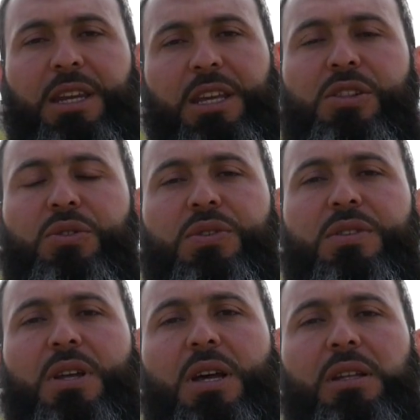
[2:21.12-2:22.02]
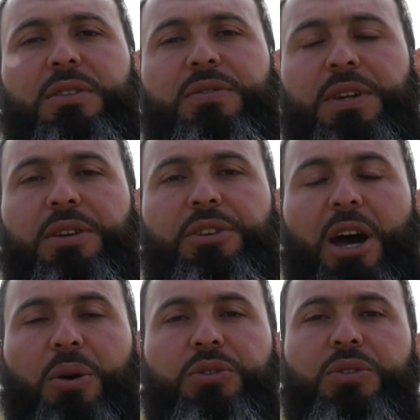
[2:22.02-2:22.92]
need to start figure
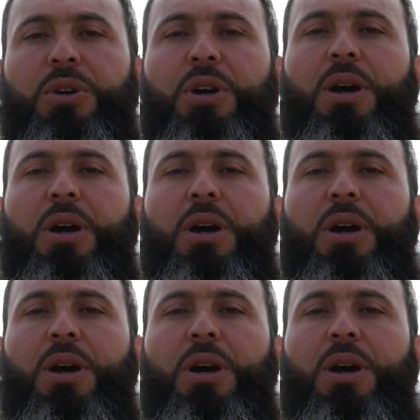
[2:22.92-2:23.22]
out